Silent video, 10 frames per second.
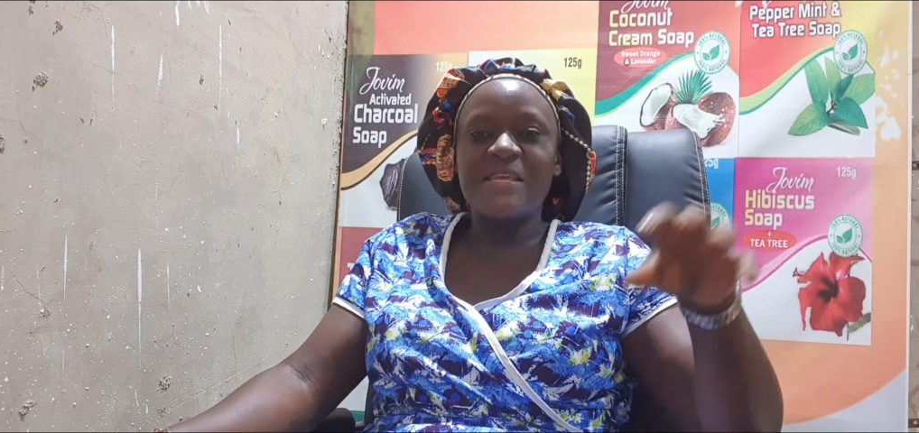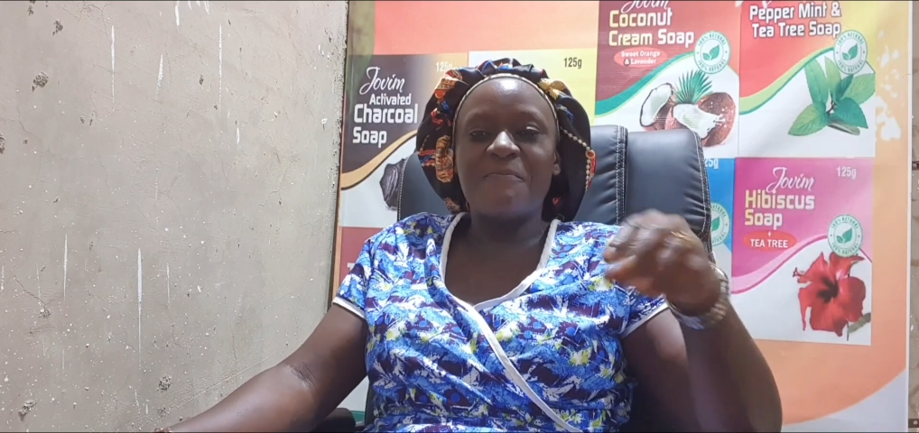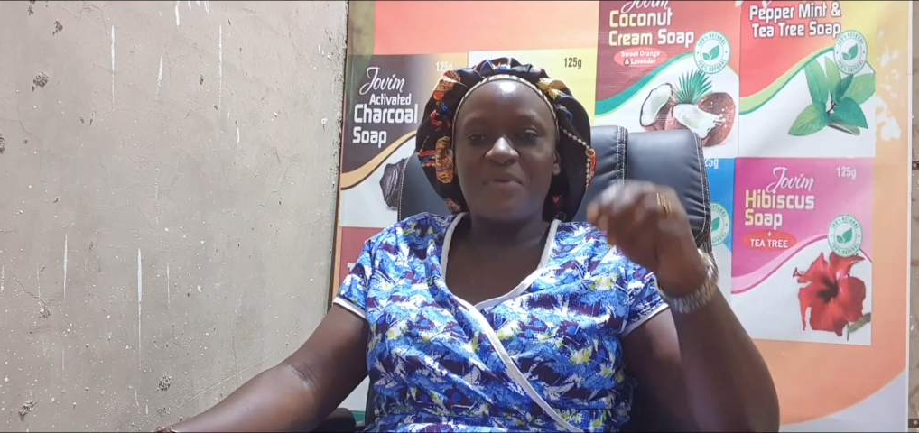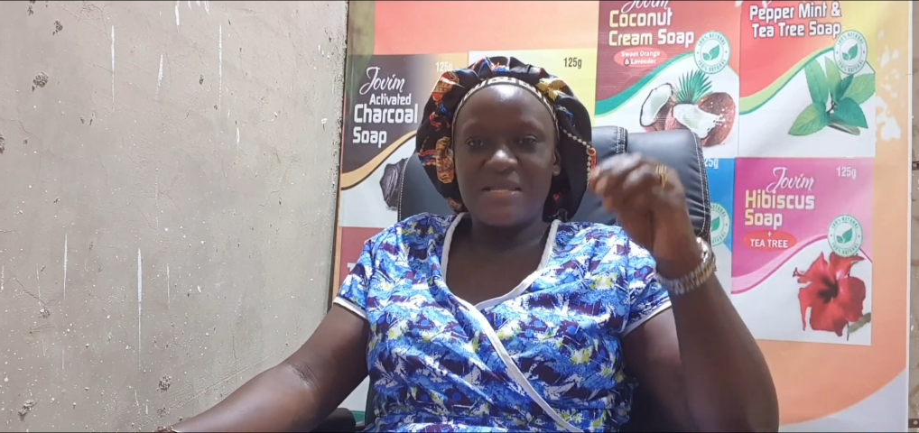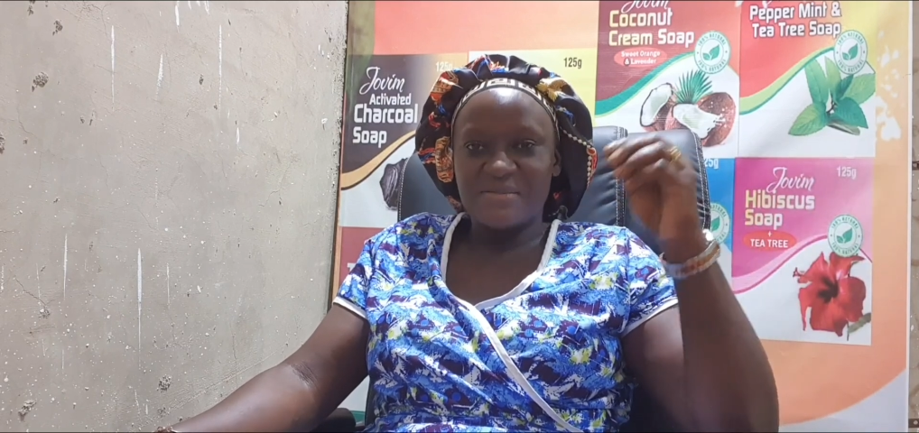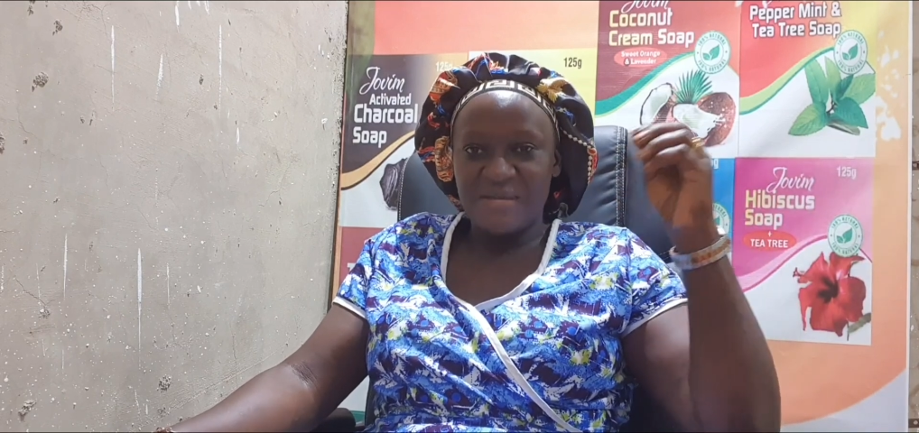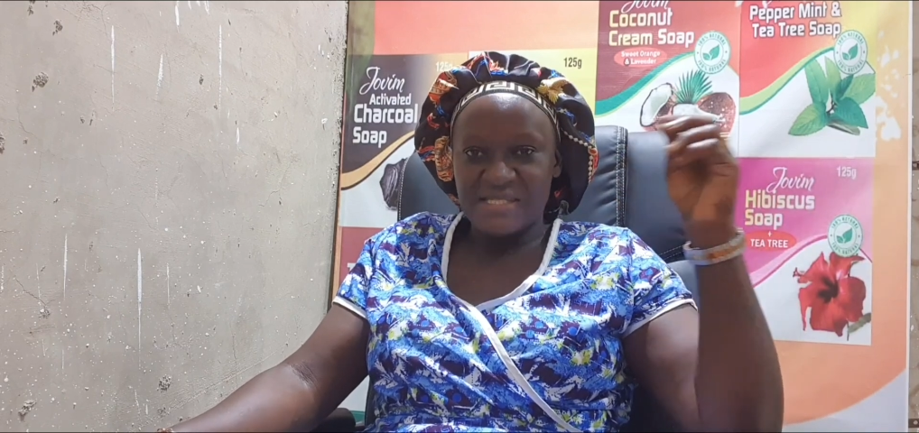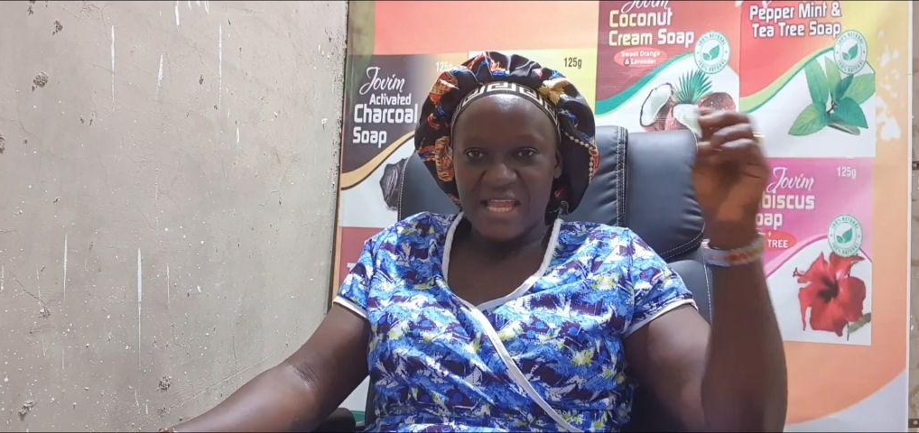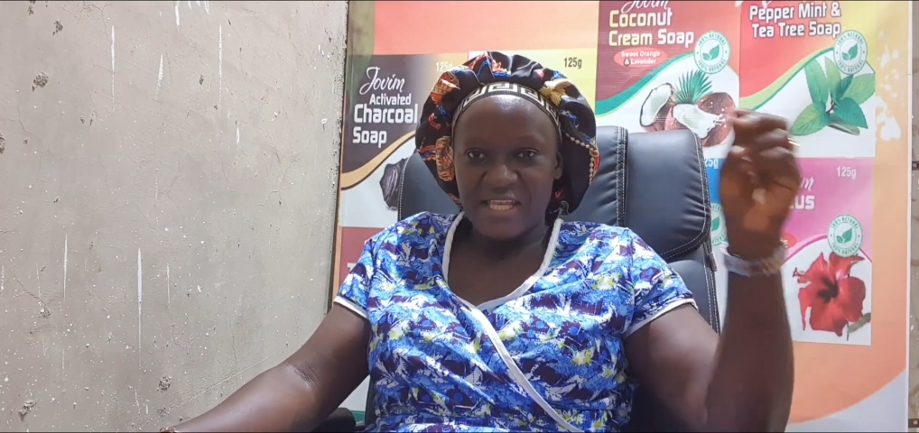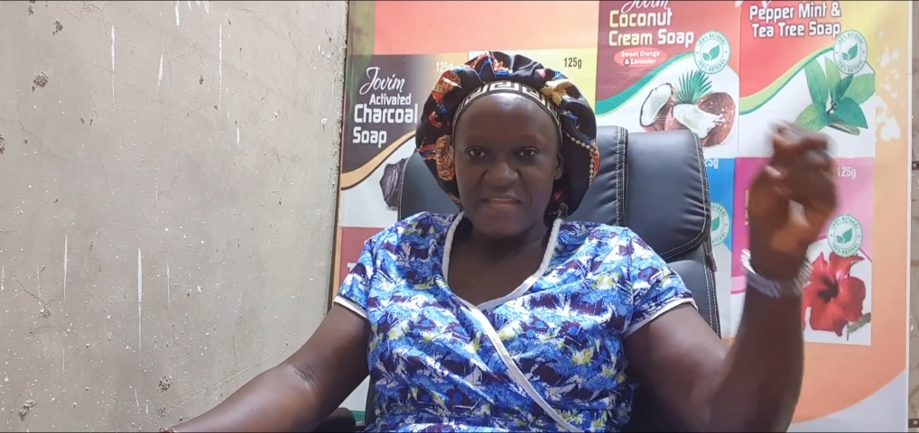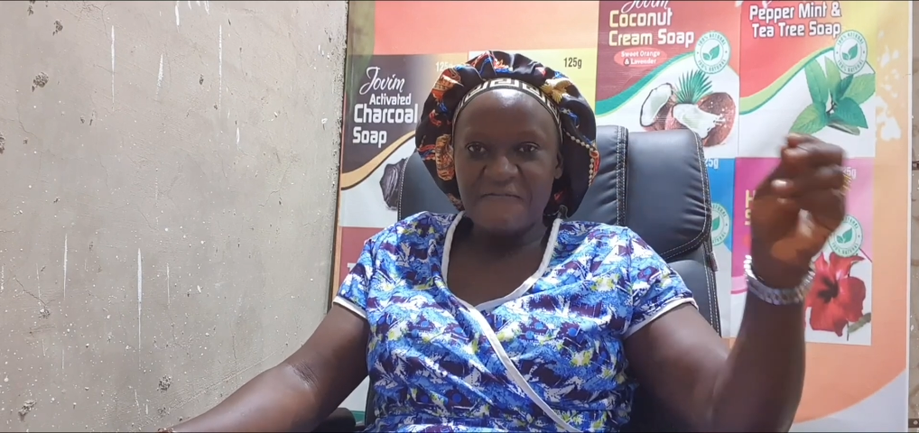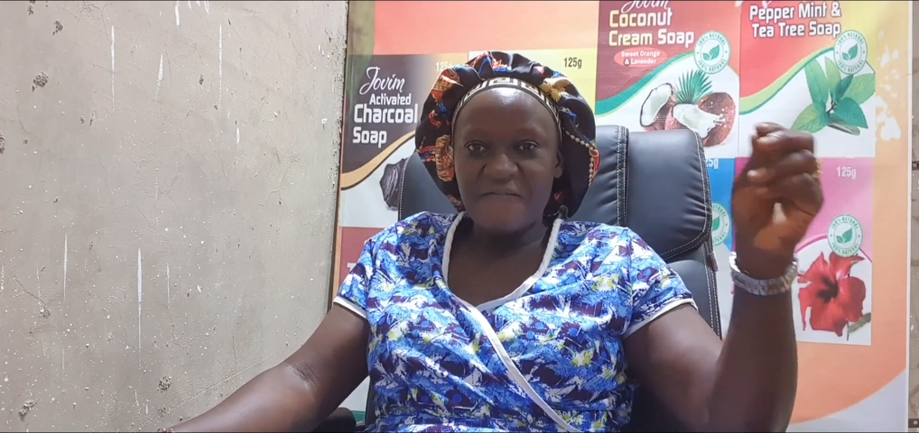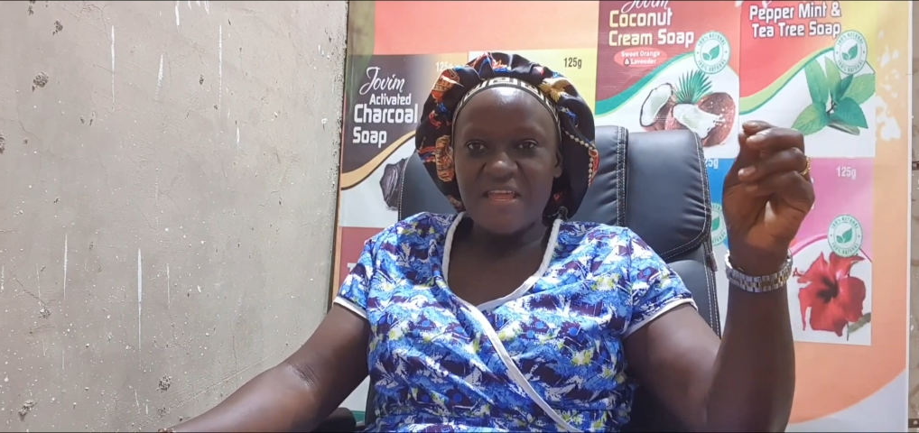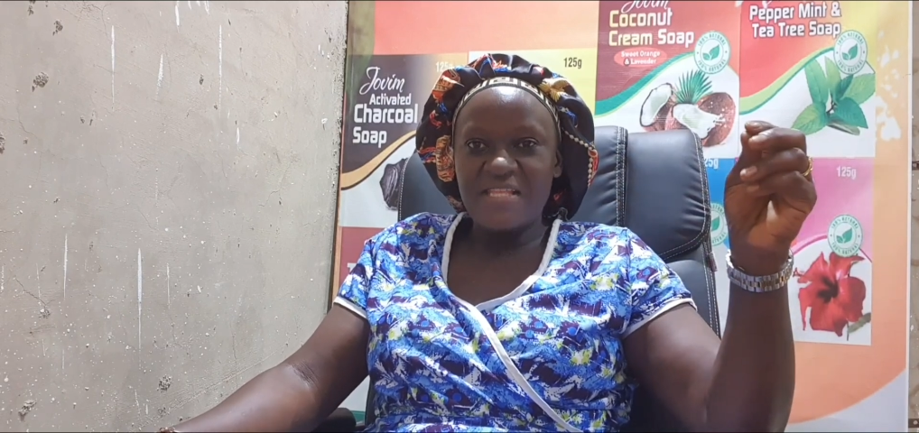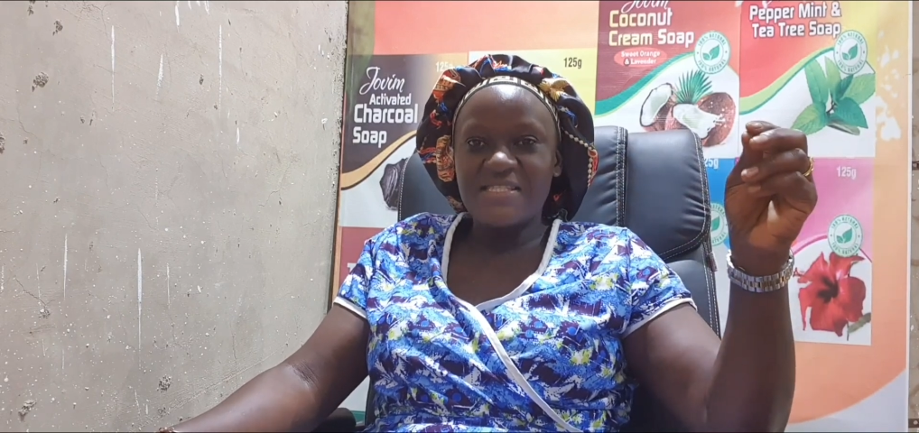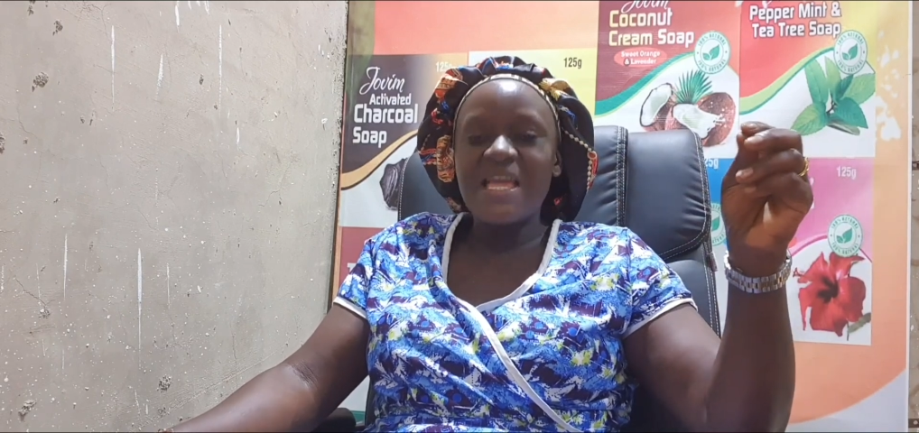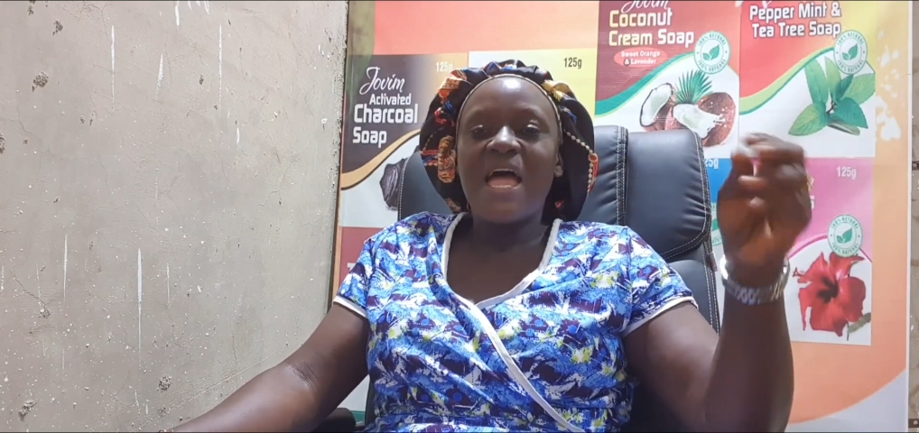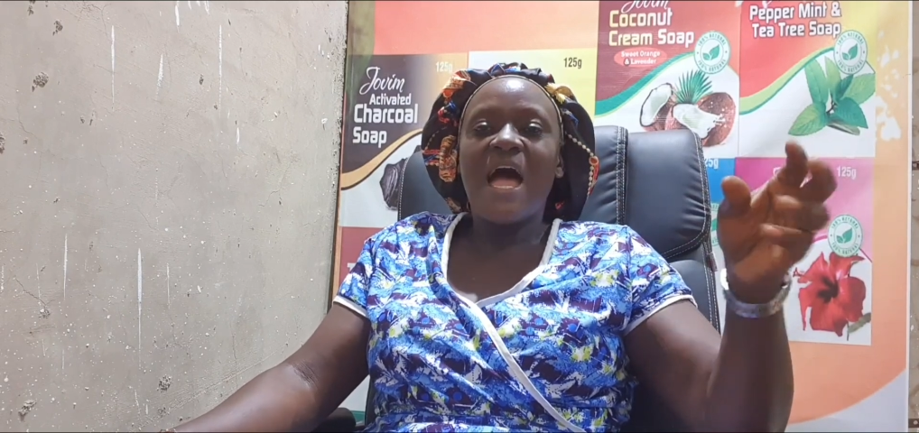the placements are different